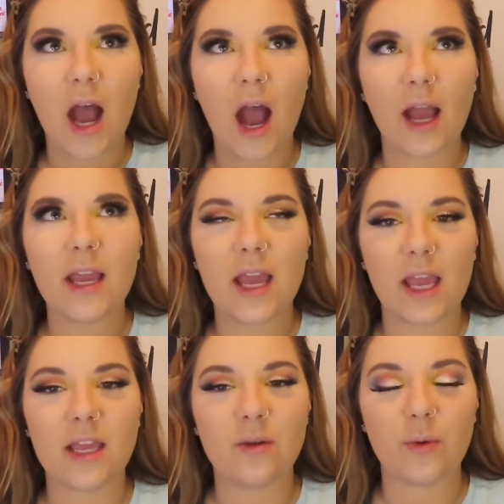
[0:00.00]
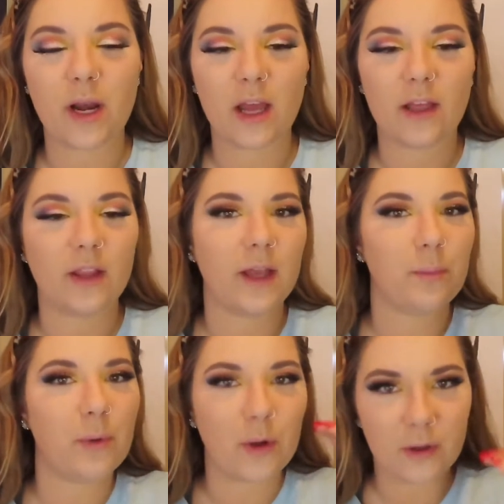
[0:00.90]
I hate when I
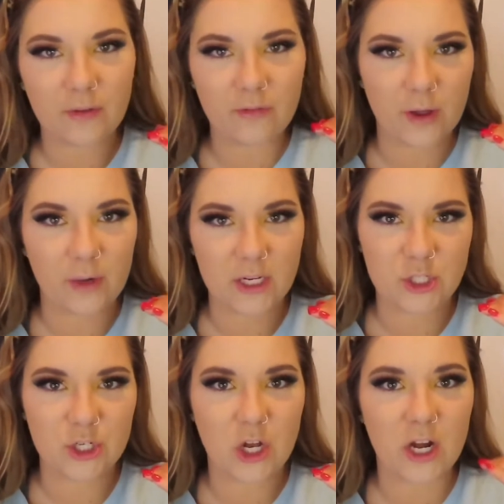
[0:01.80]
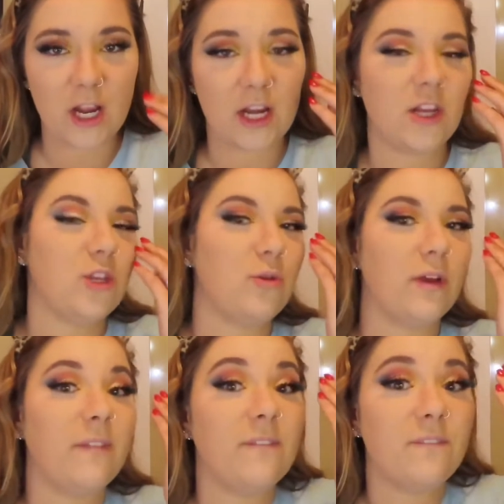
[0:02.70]
like put foundation on and you
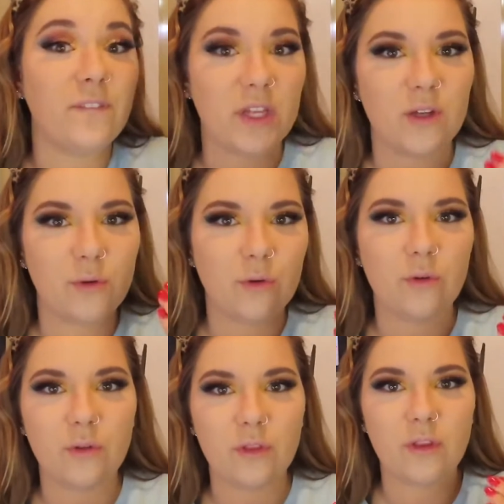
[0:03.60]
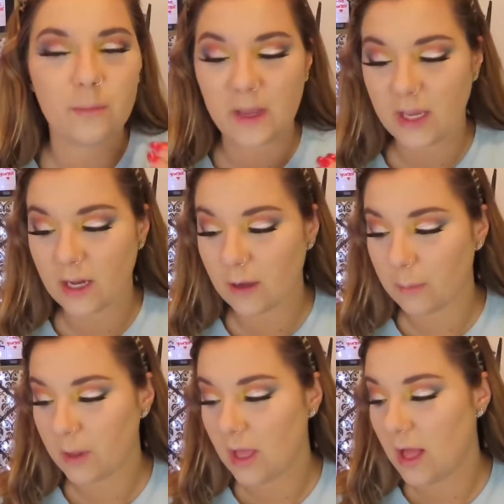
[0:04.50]
can feel the
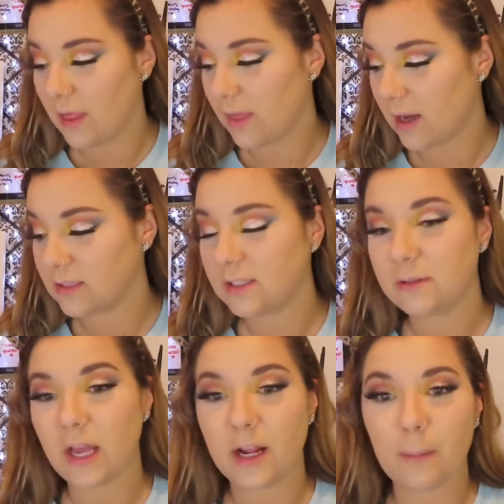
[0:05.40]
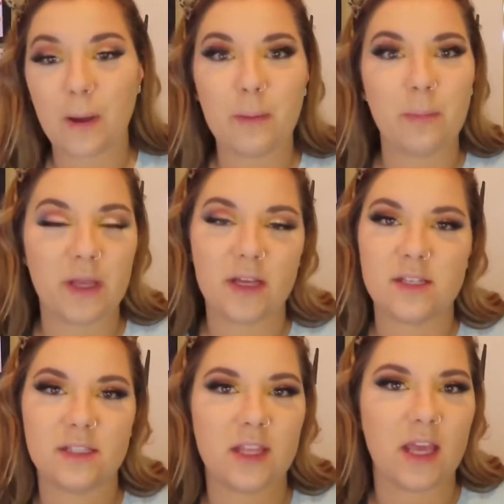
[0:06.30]
makeup. That's like my
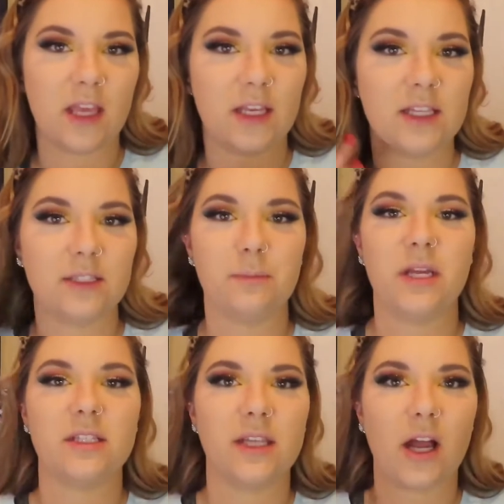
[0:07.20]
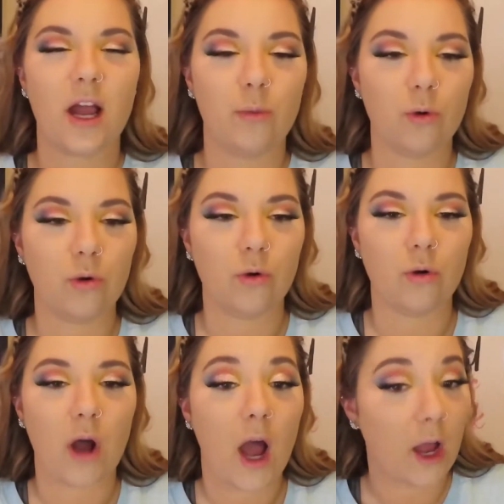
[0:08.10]
biggest thing, is because like I
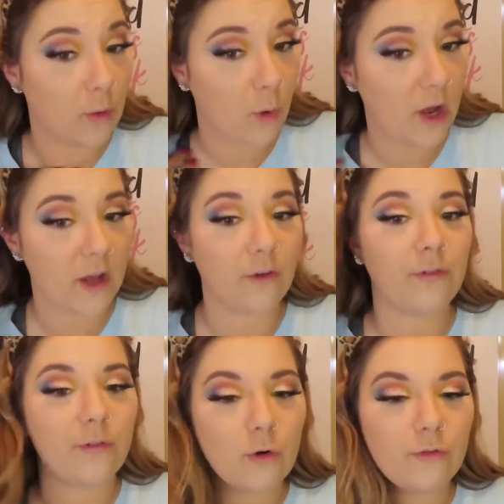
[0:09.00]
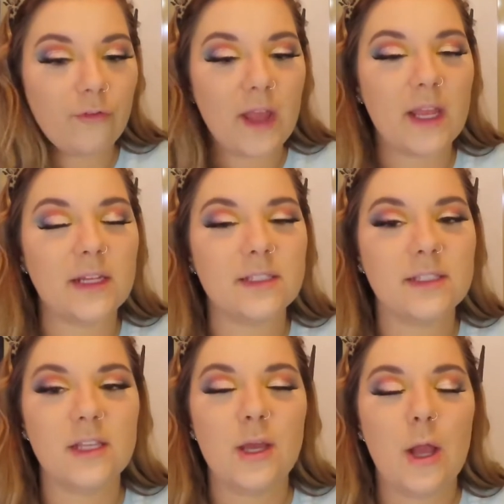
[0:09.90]
want a full
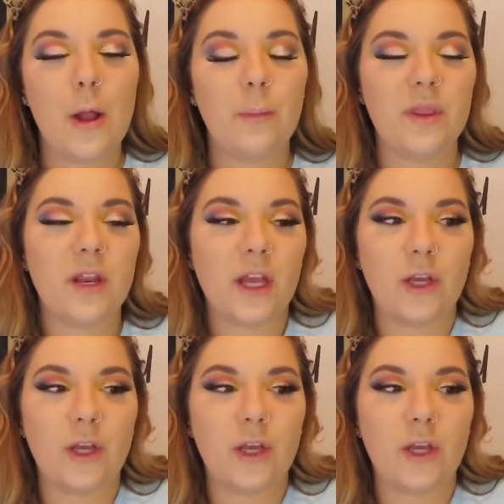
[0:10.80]
face, but then I